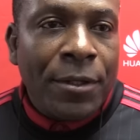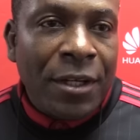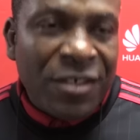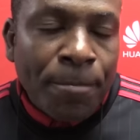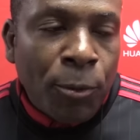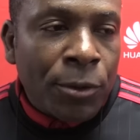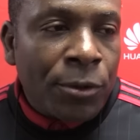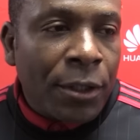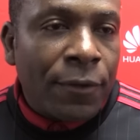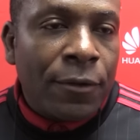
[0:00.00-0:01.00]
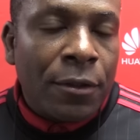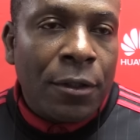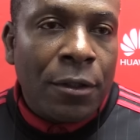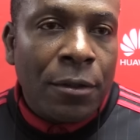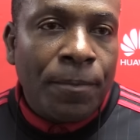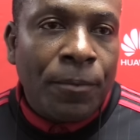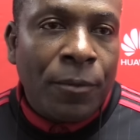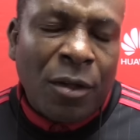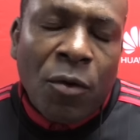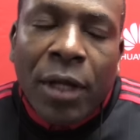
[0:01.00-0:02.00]
It's important that
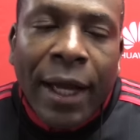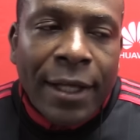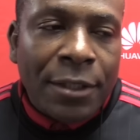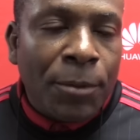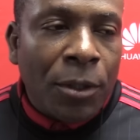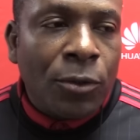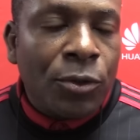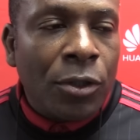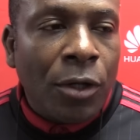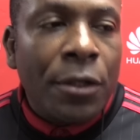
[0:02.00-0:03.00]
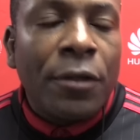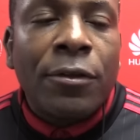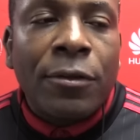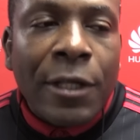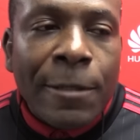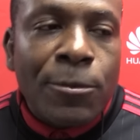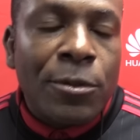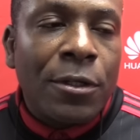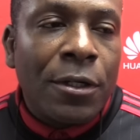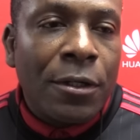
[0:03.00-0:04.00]
not only Ajax but also other
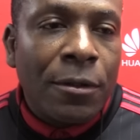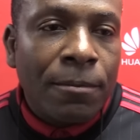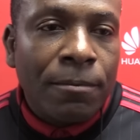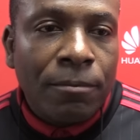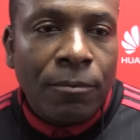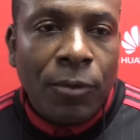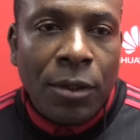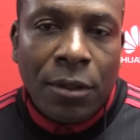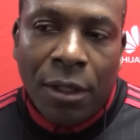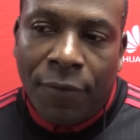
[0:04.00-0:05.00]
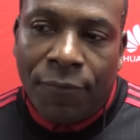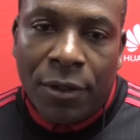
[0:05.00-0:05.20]
teams well have